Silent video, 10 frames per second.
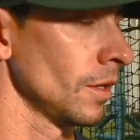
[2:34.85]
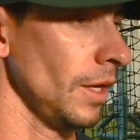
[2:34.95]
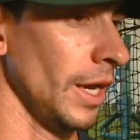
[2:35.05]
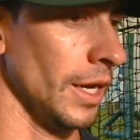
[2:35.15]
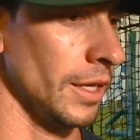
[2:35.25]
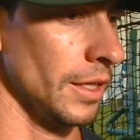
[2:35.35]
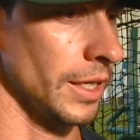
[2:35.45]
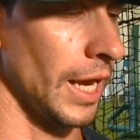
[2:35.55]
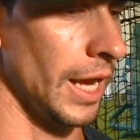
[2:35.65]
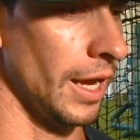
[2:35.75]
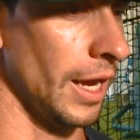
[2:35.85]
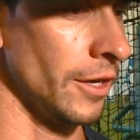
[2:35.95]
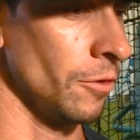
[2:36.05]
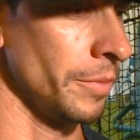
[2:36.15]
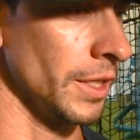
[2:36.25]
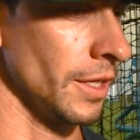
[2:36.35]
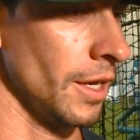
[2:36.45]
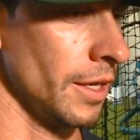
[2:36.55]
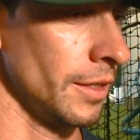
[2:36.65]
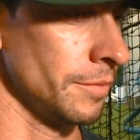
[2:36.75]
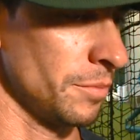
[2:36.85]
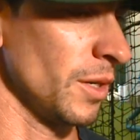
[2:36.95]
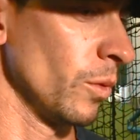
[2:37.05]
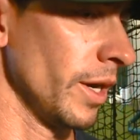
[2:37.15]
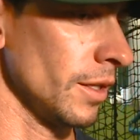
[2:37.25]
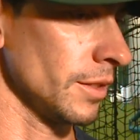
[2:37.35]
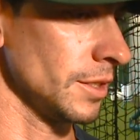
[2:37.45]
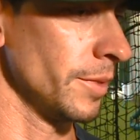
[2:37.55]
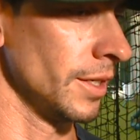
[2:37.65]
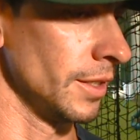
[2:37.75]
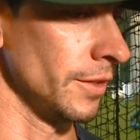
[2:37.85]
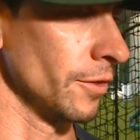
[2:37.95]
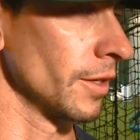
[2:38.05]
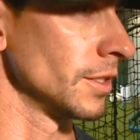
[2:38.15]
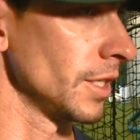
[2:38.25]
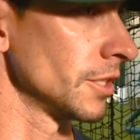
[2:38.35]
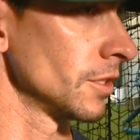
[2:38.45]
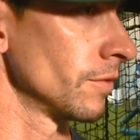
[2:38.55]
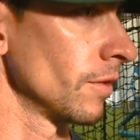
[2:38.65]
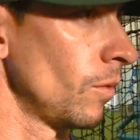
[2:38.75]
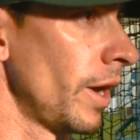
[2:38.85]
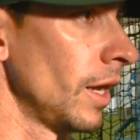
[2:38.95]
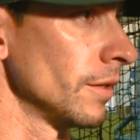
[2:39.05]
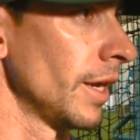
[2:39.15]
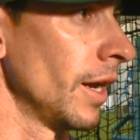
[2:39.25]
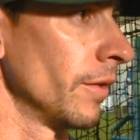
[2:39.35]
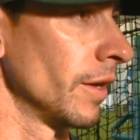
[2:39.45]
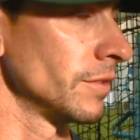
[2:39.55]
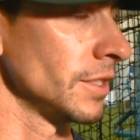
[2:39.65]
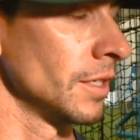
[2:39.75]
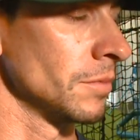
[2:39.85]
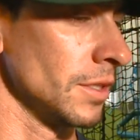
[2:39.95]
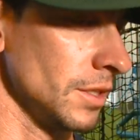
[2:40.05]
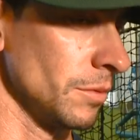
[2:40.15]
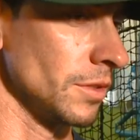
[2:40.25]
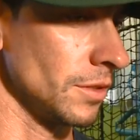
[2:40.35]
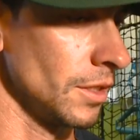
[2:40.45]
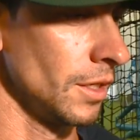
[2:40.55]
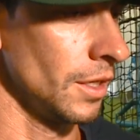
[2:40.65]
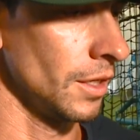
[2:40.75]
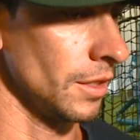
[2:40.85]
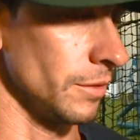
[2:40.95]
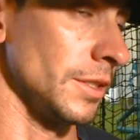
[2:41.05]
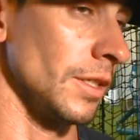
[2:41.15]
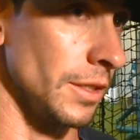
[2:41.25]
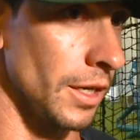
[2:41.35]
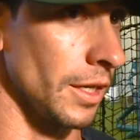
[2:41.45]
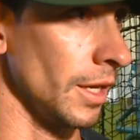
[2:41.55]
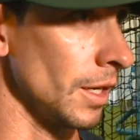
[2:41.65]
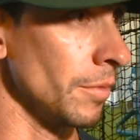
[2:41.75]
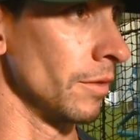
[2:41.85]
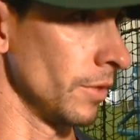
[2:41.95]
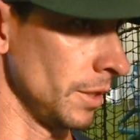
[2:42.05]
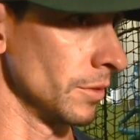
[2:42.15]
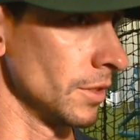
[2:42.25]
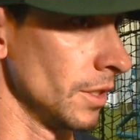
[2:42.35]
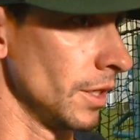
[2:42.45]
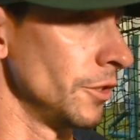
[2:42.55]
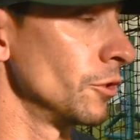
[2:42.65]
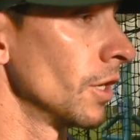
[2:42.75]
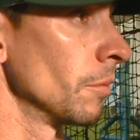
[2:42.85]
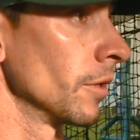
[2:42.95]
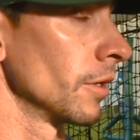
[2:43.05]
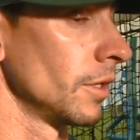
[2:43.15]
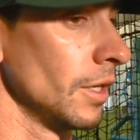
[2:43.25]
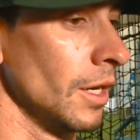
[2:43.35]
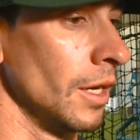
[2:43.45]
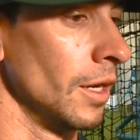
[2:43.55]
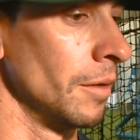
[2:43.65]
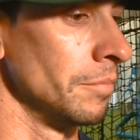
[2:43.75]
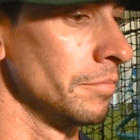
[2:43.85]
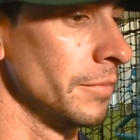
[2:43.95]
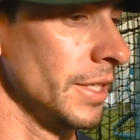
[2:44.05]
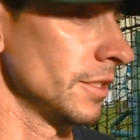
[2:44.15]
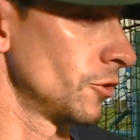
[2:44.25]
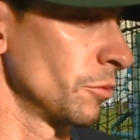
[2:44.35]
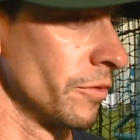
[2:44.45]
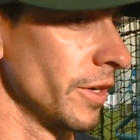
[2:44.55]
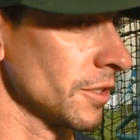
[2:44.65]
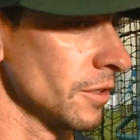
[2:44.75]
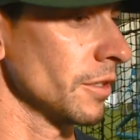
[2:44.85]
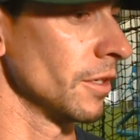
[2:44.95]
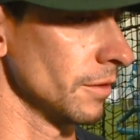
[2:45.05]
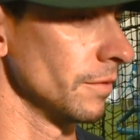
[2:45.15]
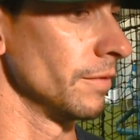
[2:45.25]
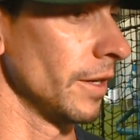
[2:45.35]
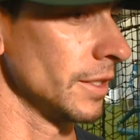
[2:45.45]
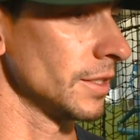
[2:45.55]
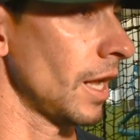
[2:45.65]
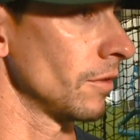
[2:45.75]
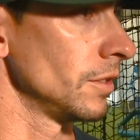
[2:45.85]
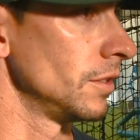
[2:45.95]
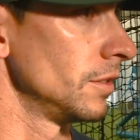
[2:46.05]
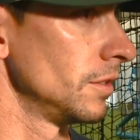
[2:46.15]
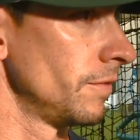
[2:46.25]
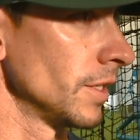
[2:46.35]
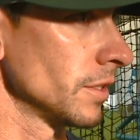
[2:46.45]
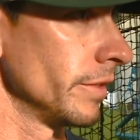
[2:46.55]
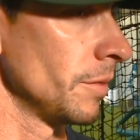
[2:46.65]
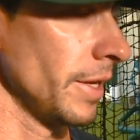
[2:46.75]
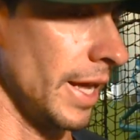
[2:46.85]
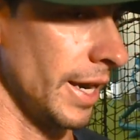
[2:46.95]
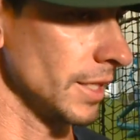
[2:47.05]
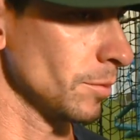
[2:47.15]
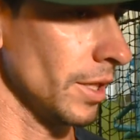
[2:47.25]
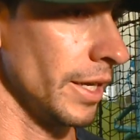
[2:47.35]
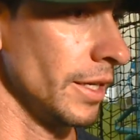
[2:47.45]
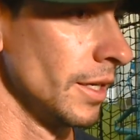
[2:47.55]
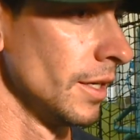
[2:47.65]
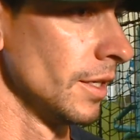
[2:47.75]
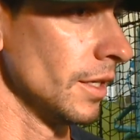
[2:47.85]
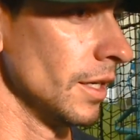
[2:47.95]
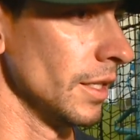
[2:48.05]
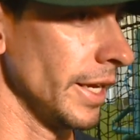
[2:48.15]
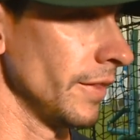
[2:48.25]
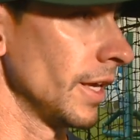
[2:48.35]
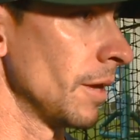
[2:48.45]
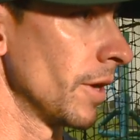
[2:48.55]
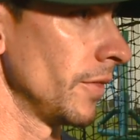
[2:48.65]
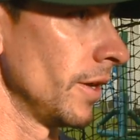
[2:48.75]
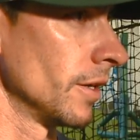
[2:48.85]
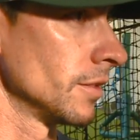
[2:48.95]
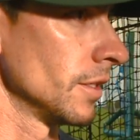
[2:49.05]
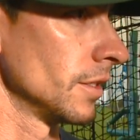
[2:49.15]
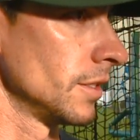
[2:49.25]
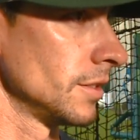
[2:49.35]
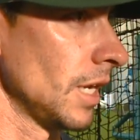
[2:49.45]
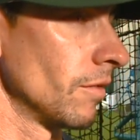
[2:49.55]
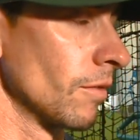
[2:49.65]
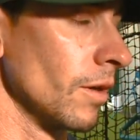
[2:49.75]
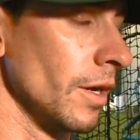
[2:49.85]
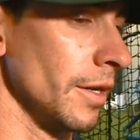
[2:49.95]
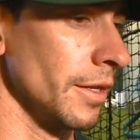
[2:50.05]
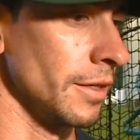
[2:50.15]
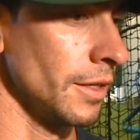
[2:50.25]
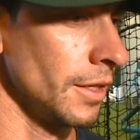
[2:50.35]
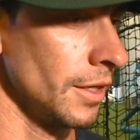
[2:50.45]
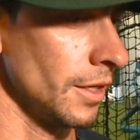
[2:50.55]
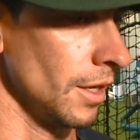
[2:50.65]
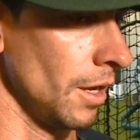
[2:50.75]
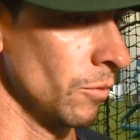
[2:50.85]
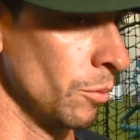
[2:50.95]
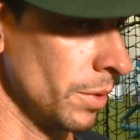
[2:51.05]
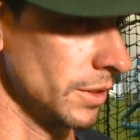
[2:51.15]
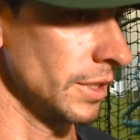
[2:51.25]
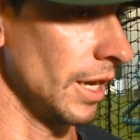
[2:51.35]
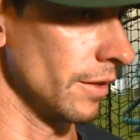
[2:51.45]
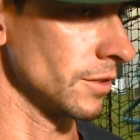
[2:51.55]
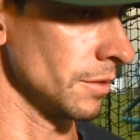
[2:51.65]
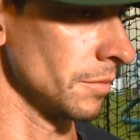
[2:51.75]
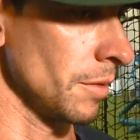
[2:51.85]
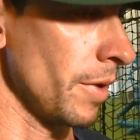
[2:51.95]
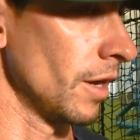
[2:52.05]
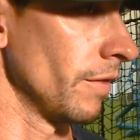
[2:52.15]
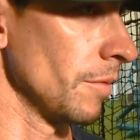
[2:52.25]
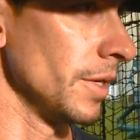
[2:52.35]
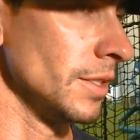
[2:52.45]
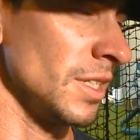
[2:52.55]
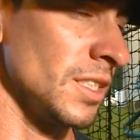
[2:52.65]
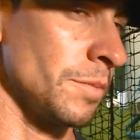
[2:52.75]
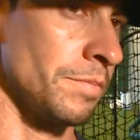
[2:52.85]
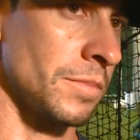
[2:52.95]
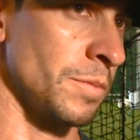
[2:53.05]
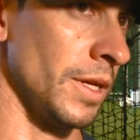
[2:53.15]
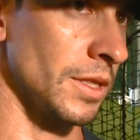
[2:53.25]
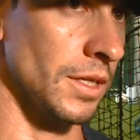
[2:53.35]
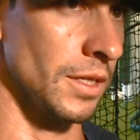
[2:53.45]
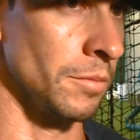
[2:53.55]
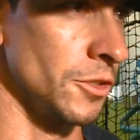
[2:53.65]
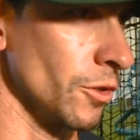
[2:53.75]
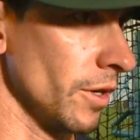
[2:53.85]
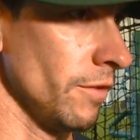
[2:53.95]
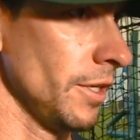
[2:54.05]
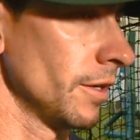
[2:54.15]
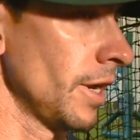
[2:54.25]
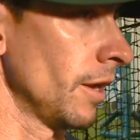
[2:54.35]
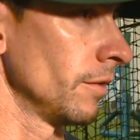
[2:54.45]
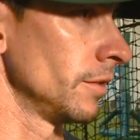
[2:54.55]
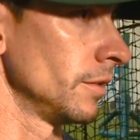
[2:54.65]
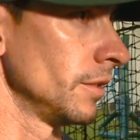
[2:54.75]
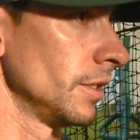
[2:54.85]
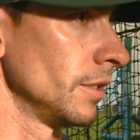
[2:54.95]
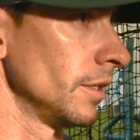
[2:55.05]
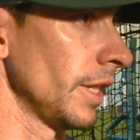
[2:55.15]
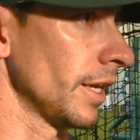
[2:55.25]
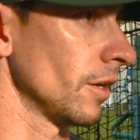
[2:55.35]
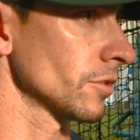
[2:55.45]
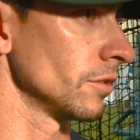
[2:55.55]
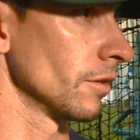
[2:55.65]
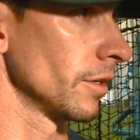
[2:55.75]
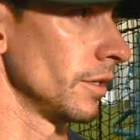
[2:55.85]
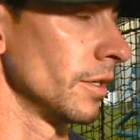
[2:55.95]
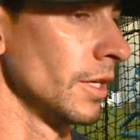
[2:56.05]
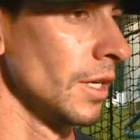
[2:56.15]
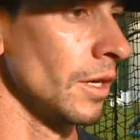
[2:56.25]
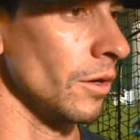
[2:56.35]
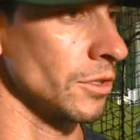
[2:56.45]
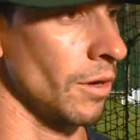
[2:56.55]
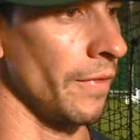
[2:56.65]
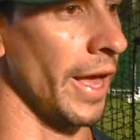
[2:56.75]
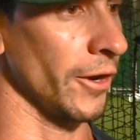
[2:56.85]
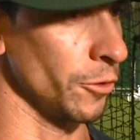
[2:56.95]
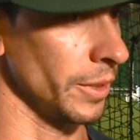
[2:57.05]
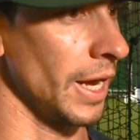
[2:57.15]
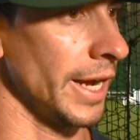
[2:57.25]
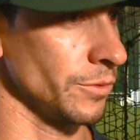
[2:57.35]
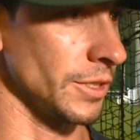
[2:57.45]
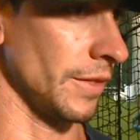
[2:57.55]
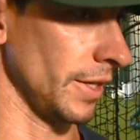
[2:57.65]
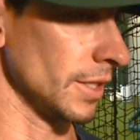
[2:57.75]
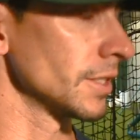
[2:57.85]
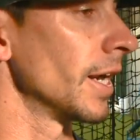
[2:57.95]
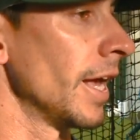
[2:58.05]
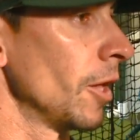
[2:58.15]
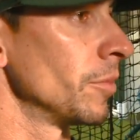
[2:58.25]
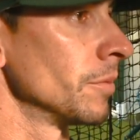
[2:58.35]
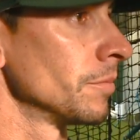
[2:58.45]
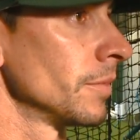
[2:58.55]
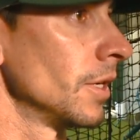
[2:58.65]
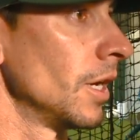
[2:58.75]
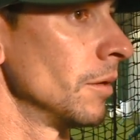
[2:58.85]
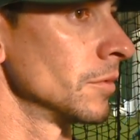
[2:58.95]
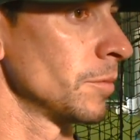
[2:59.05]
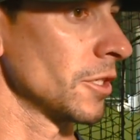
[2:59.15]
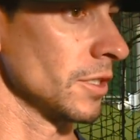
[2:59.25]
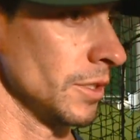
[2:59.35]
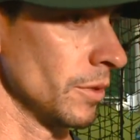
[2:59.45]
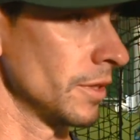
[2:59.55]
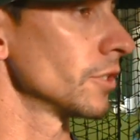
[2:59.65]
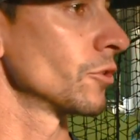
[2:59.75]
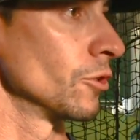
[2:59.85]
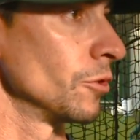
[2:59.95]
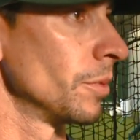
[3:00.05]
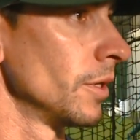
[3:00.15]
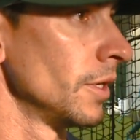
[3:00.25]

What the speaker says: Yeah, like, I know Melian pretty well. He's been in the organization for a while now, and I've seen him since he was. Well, he's still a young kid, but when he was a newcomer. And he's a true professional, you know, very sound defensively. He made that nice play late in the game right there to save a run. And we'll put together some competitive ABs. And he's spent the majority of the year now in Lake Elsinore and was around that group of guys, which I think is going to help him, especially with this group.